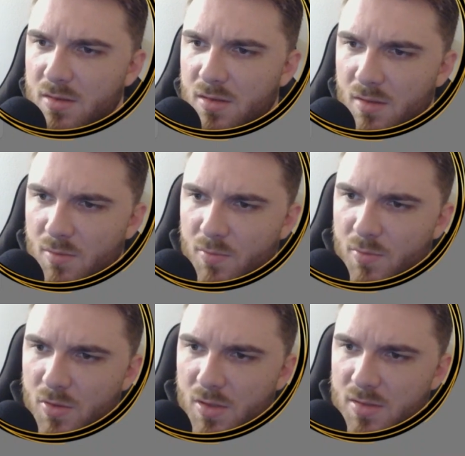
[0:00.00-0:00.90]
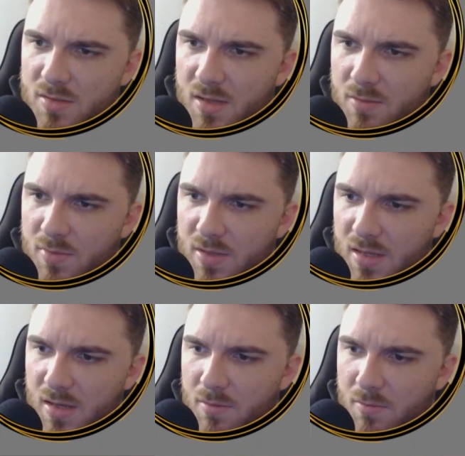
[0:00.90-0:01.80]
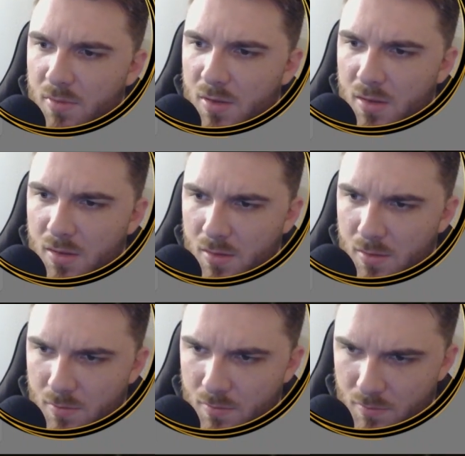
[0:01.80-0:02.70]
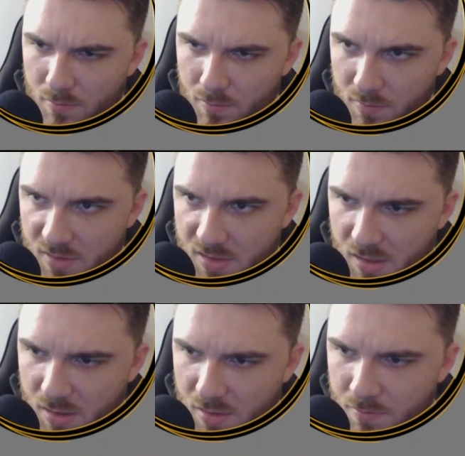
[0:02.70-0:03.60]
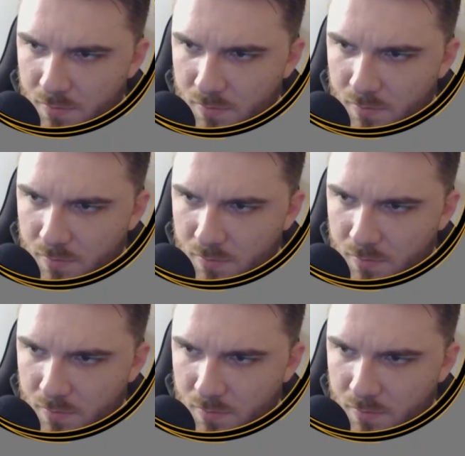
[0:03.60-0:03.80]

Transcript: I'm going to put 10 p.m. Done.